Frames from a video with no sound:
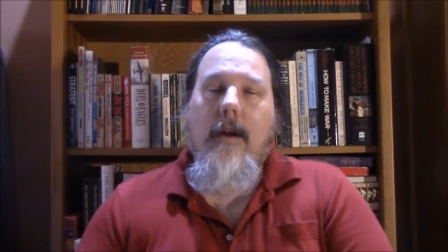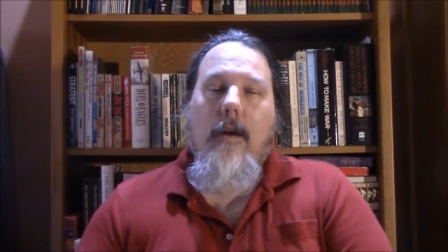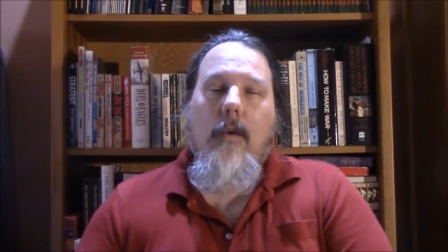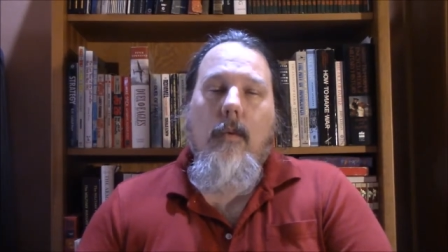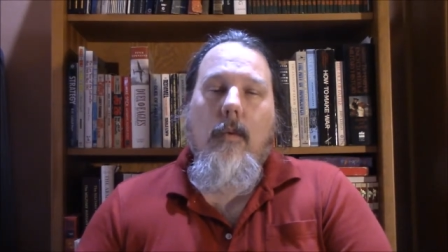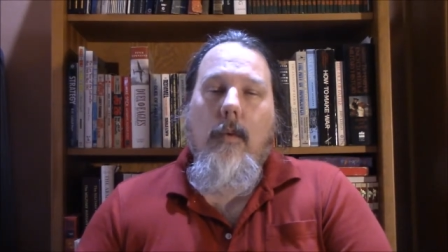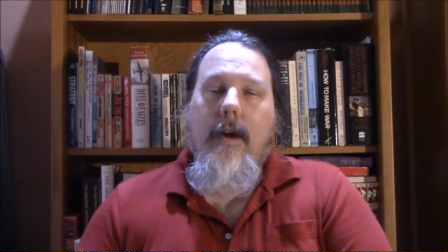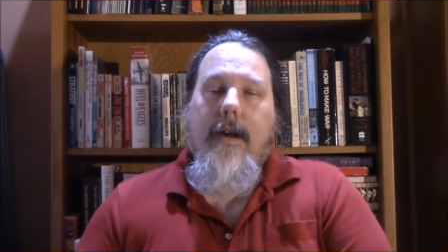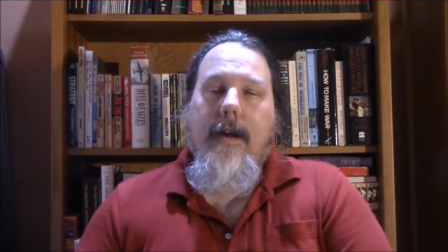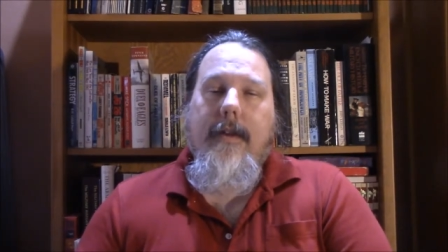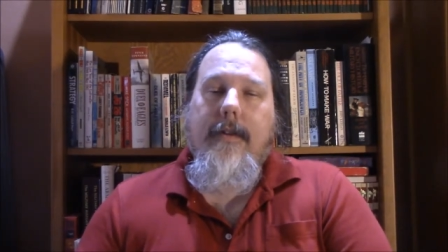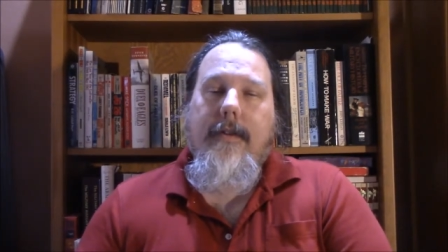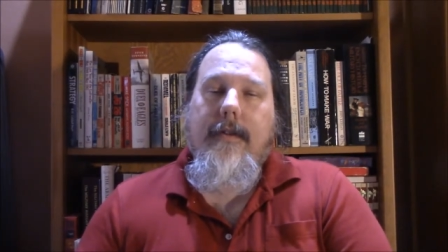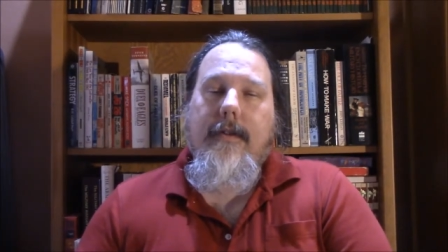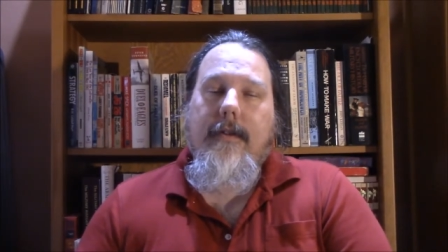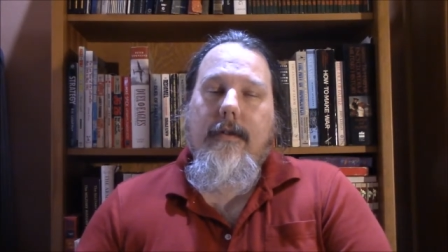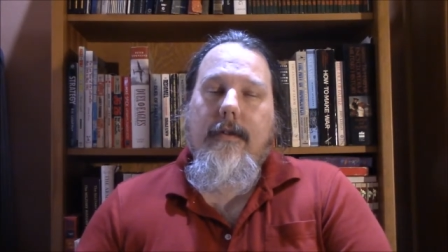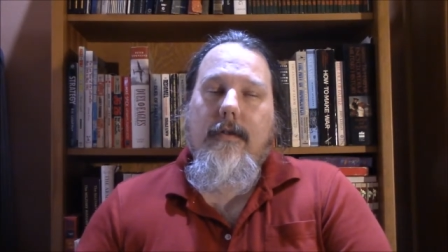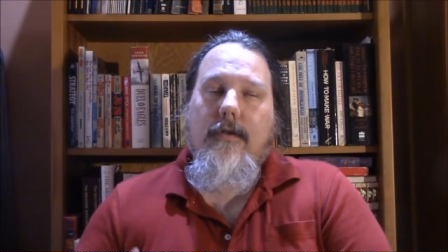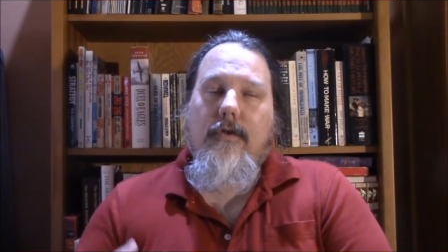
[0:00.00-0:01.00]

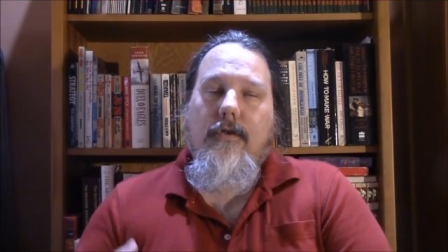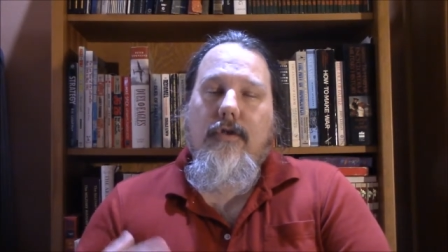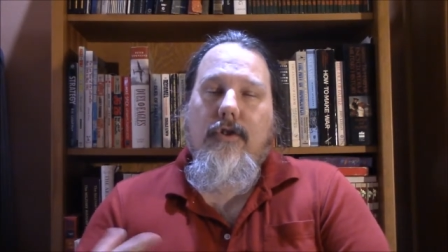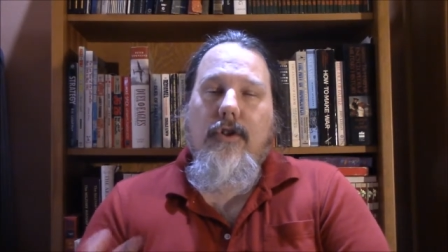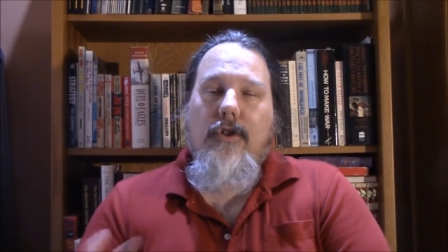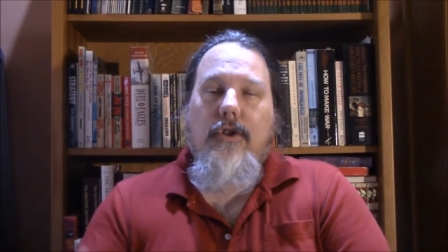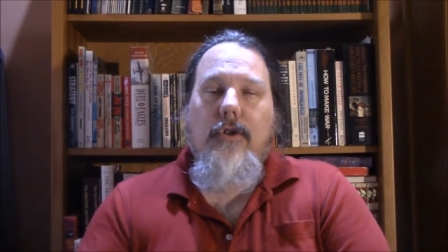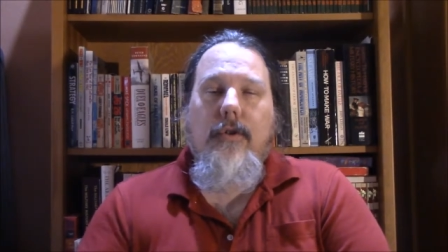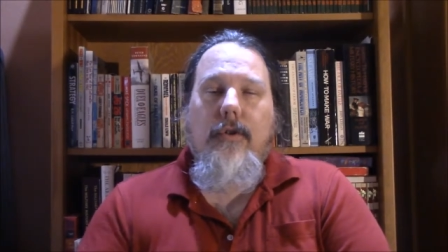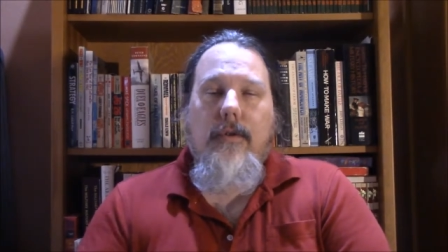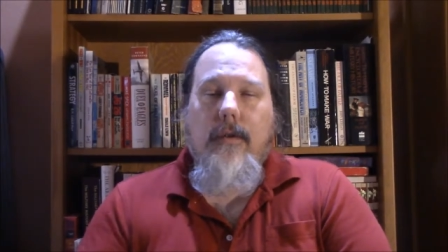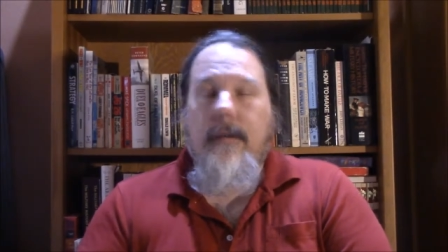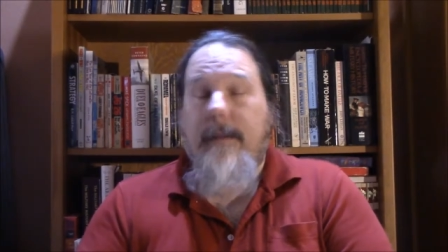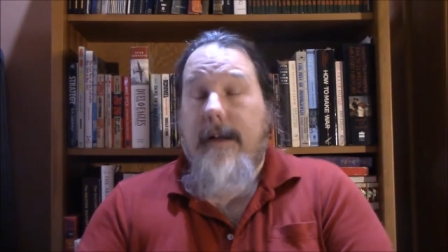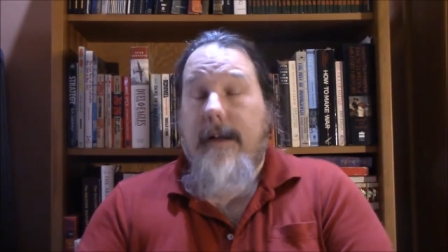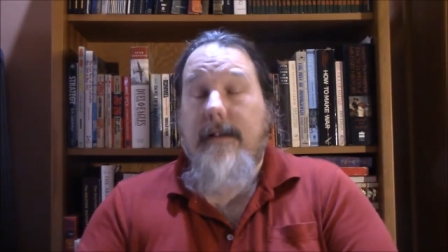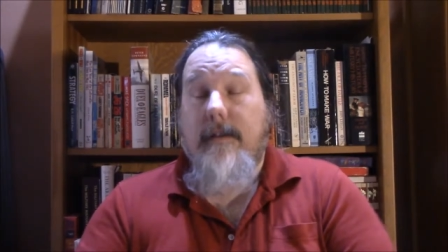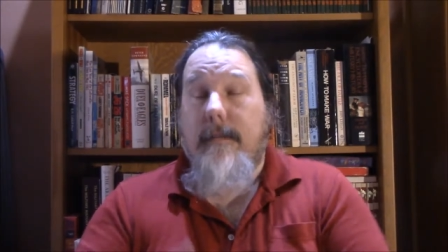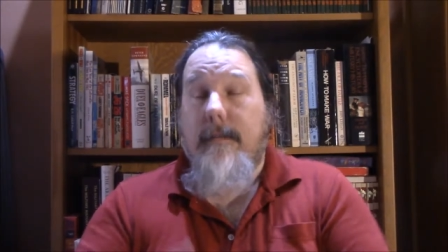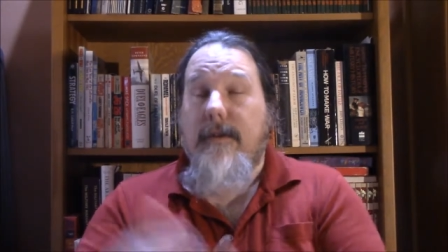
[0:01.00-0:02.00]
with
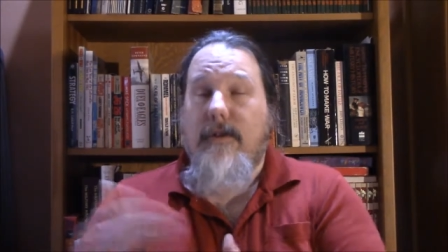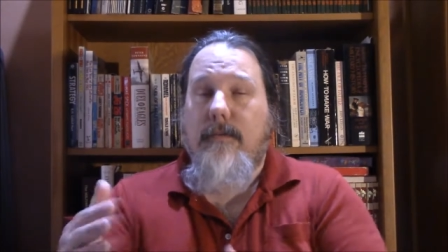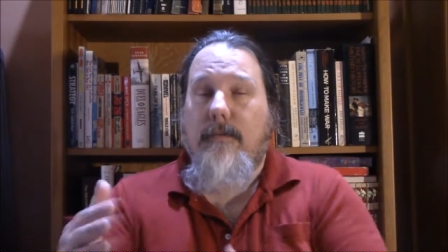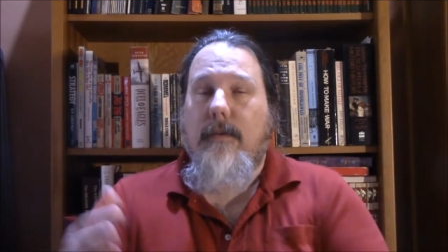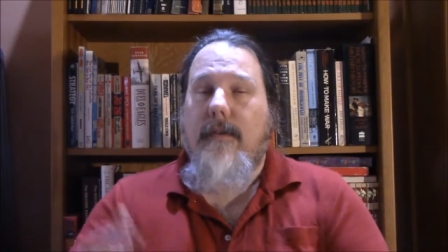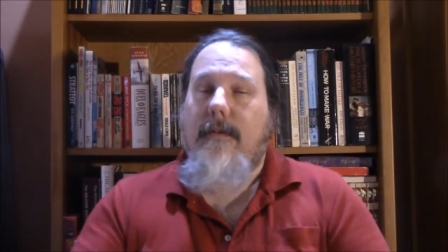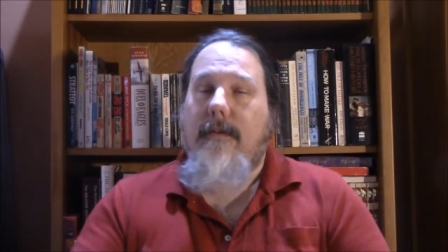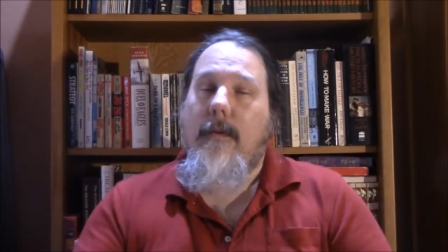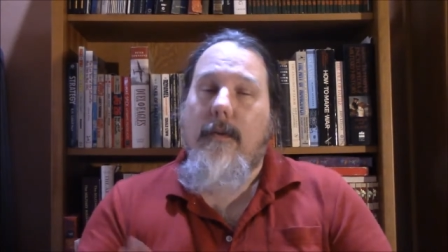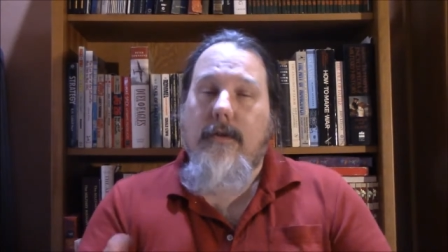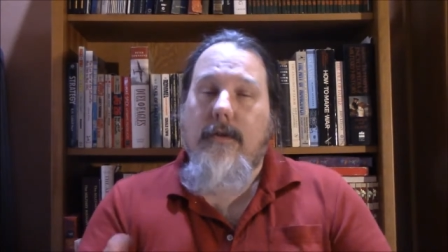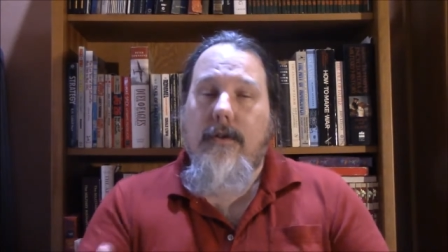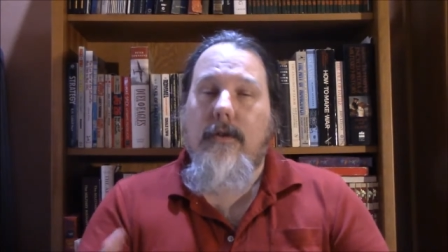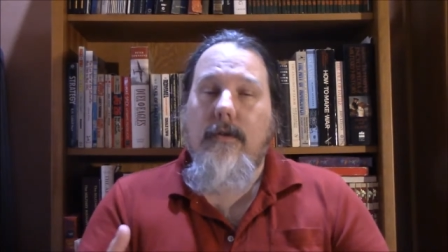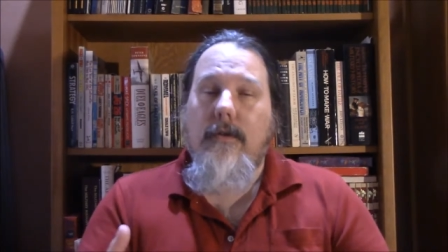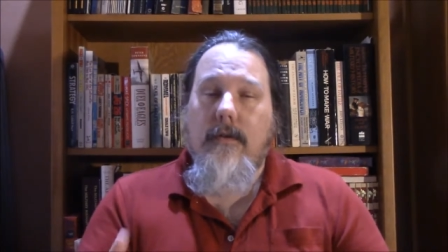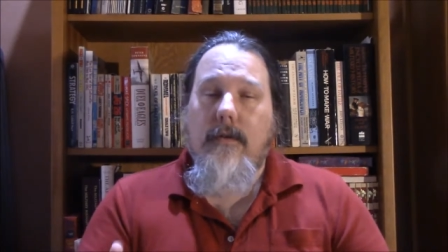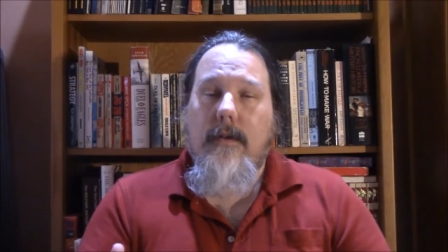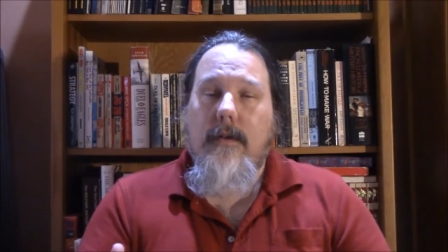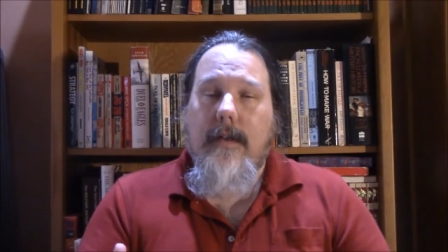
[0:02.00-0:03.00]
a mission briefing with
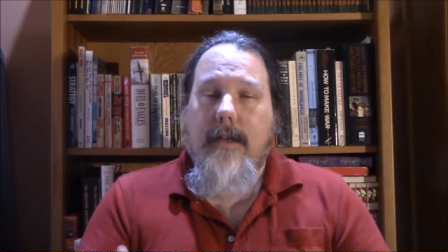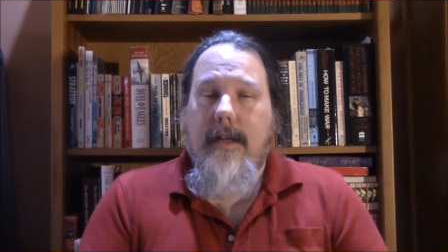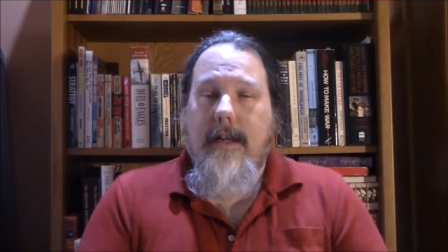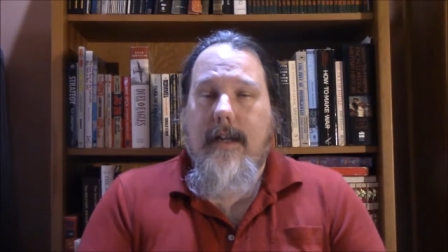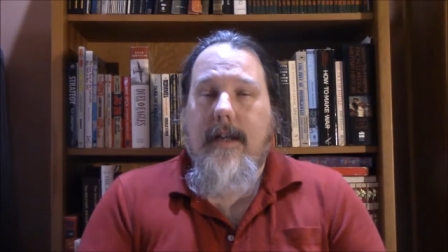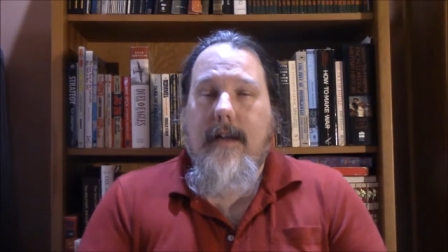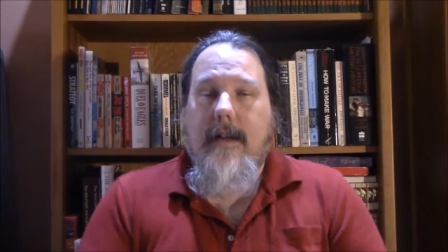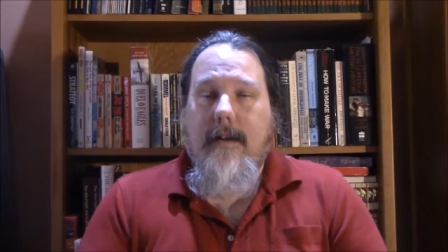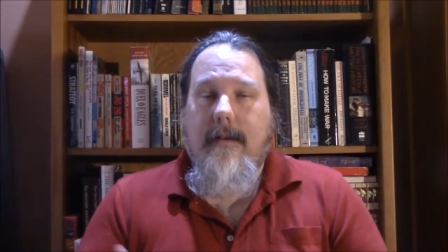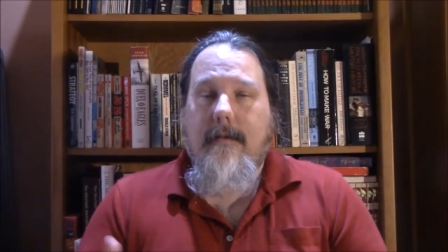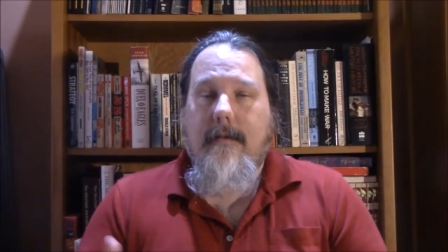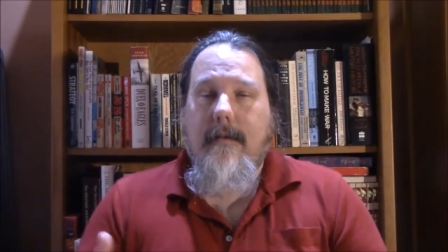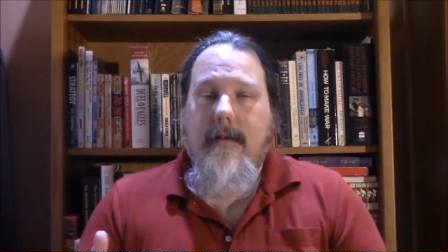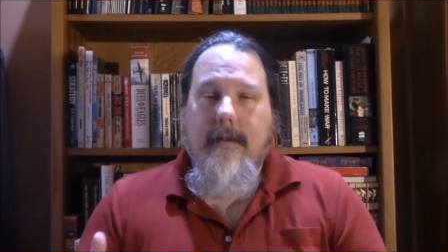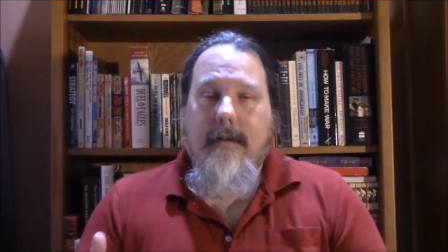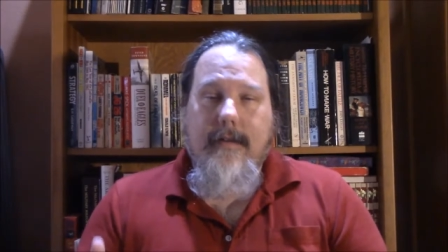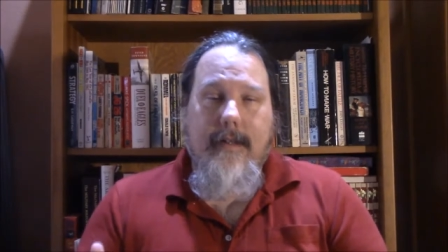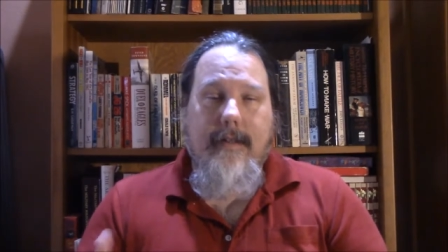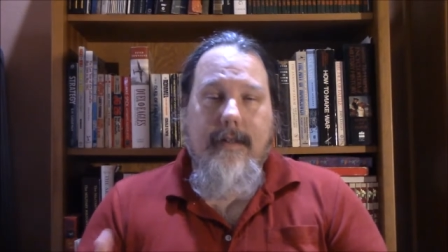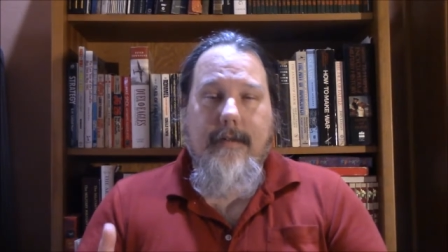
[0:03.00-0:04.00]
two key
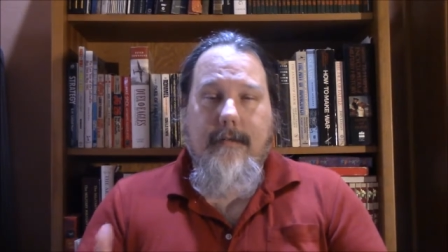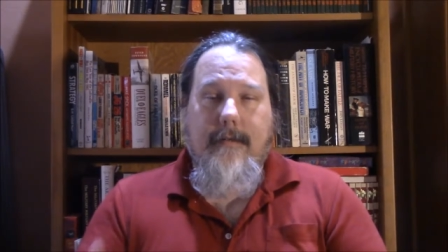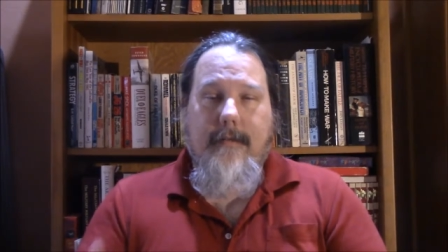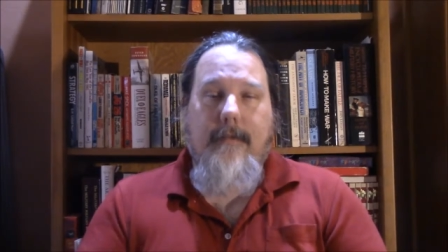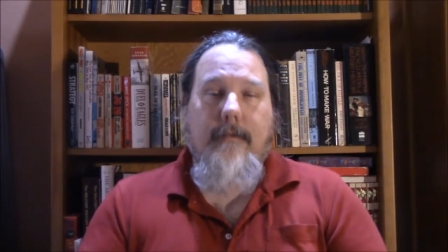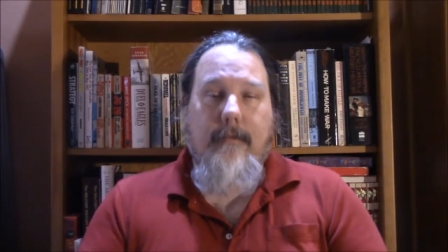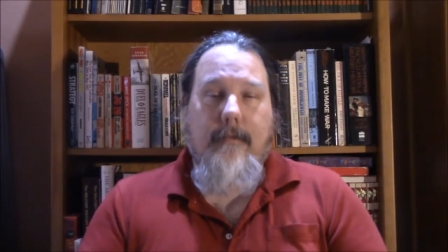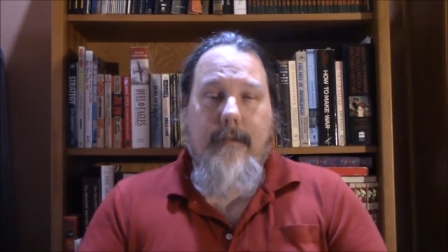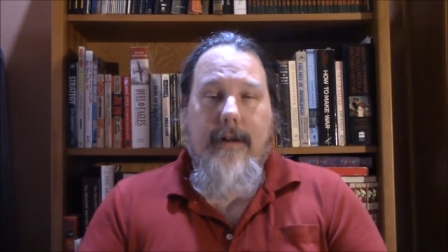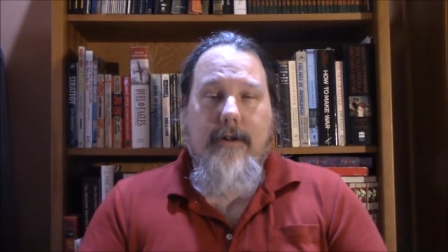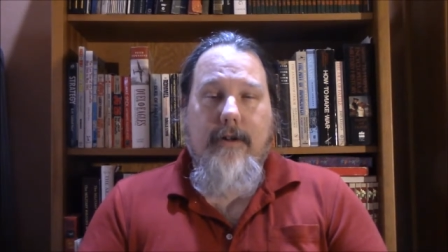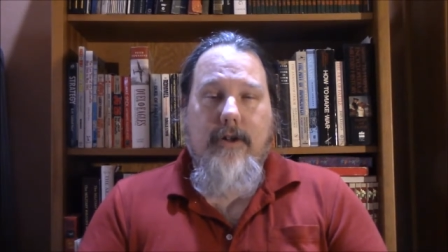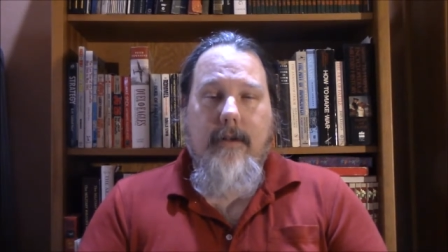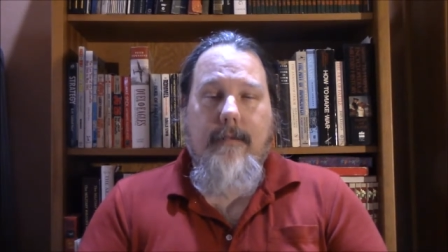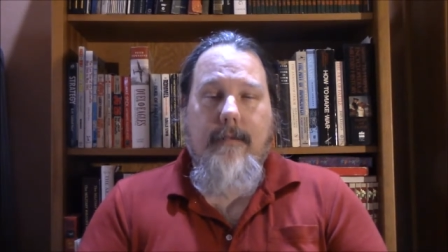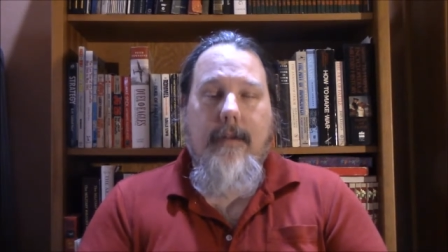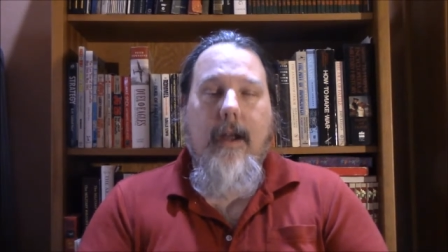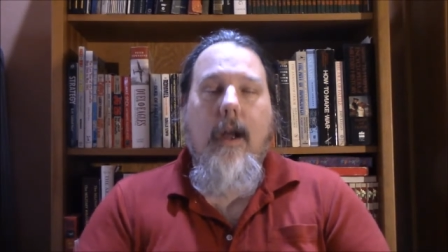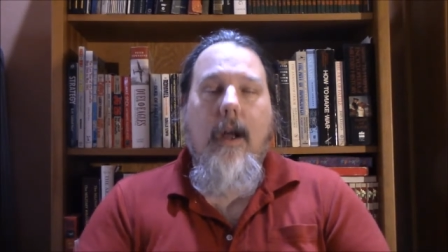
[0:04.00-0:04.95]
sets of information.